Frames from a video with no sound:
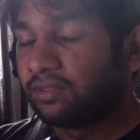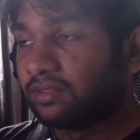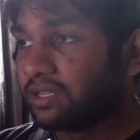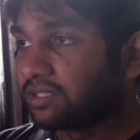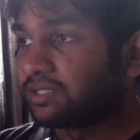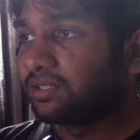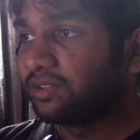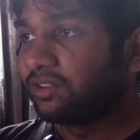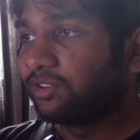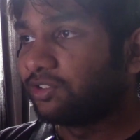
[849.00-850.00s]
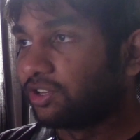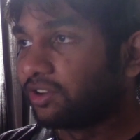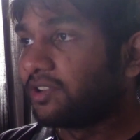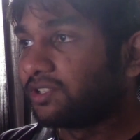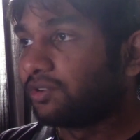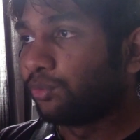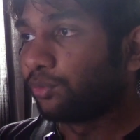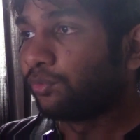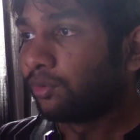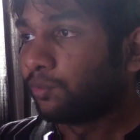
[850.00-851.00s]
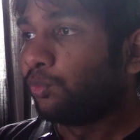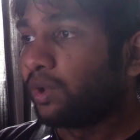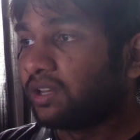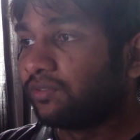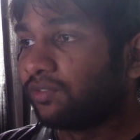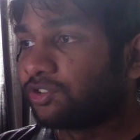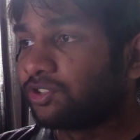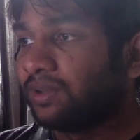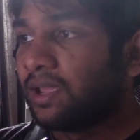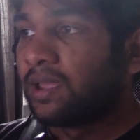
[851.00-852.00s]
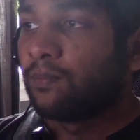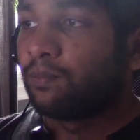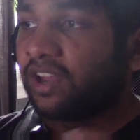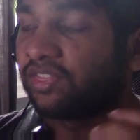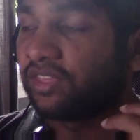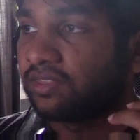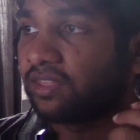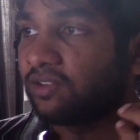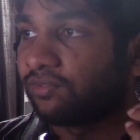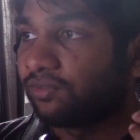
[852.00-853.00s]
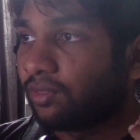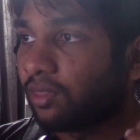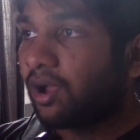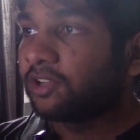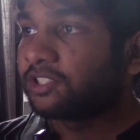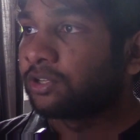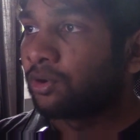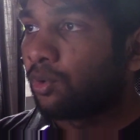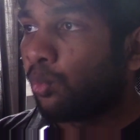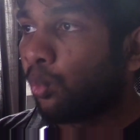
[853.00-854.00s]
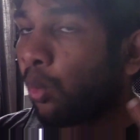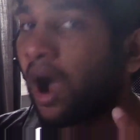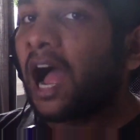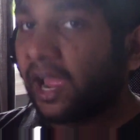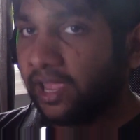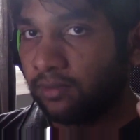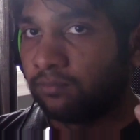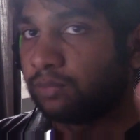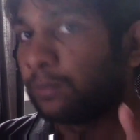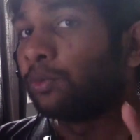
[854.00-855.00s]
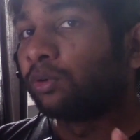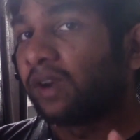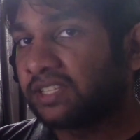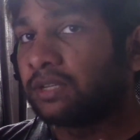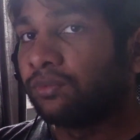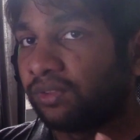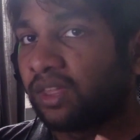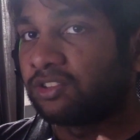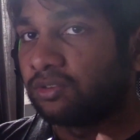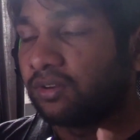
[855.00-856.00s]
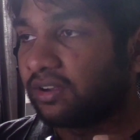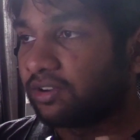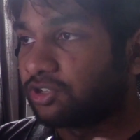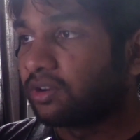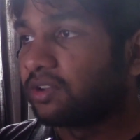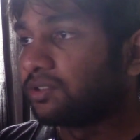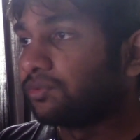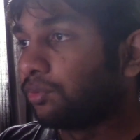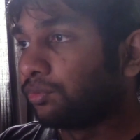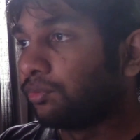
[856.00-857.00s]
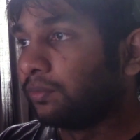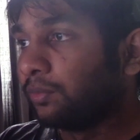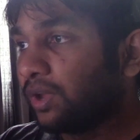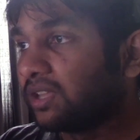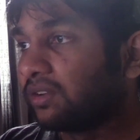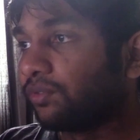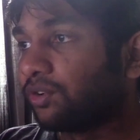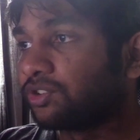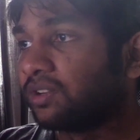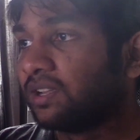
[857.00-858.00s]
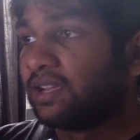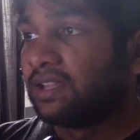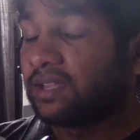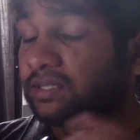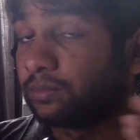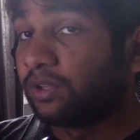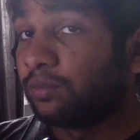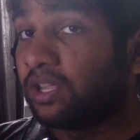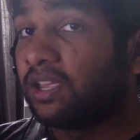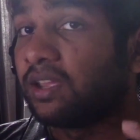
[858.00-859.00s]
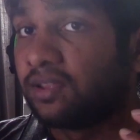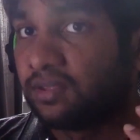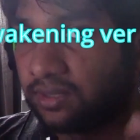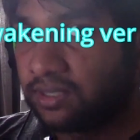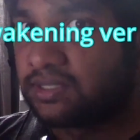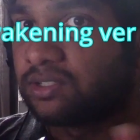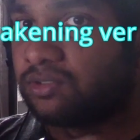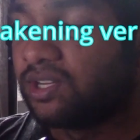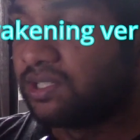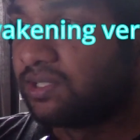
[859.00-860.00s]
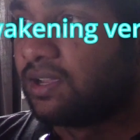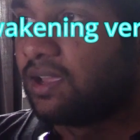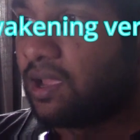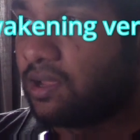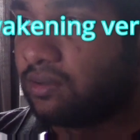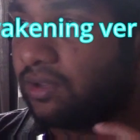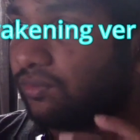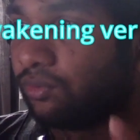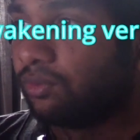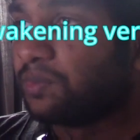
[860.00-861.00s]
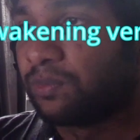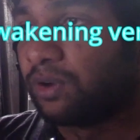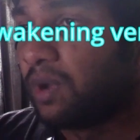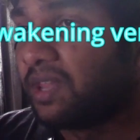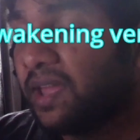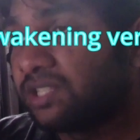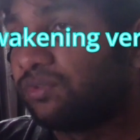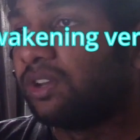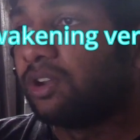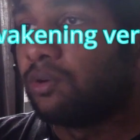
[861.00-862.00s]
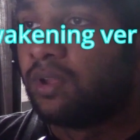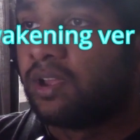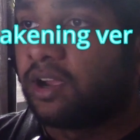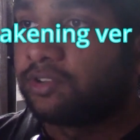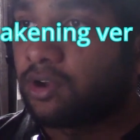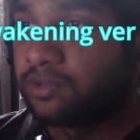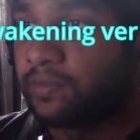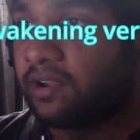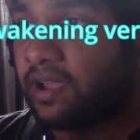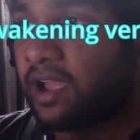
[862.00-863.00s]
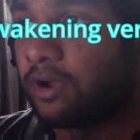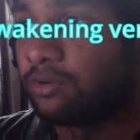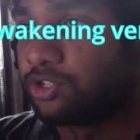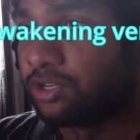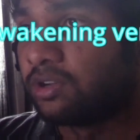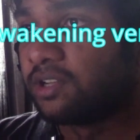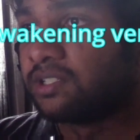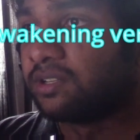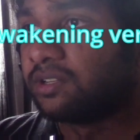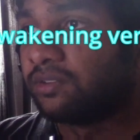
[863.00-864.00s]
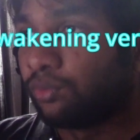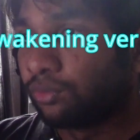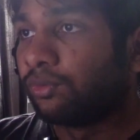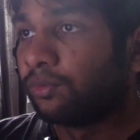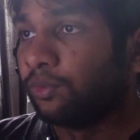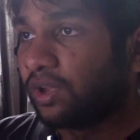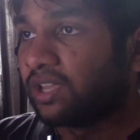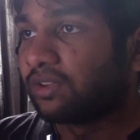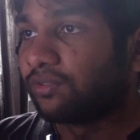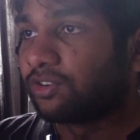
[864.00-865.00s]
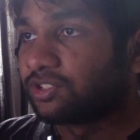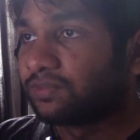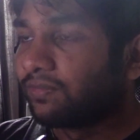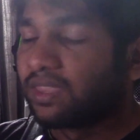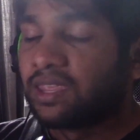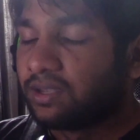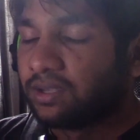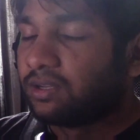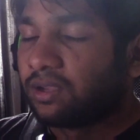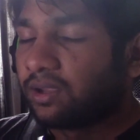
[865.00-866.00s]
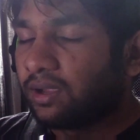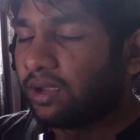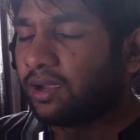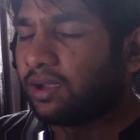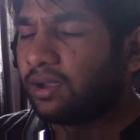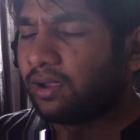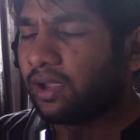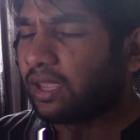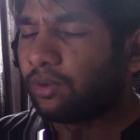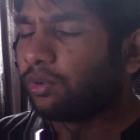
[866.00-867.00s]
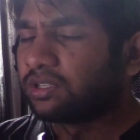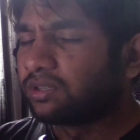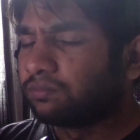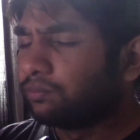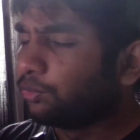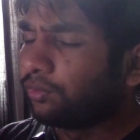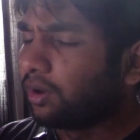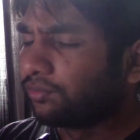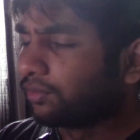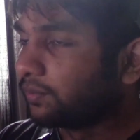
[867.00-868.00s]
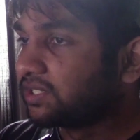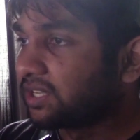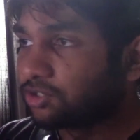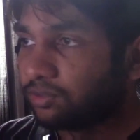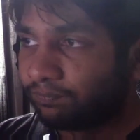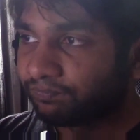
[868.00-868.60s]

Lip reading: this Shin Godzilla 4th Form Awakening version, but I think they've lost why people were asking for that Shin Godzilla 4th Form Awakening version. That simply being the accessories. And if you remember in my last video, I talked about how Shin Godzilla 4th Form Awakening version, I can't wait to move on from this section,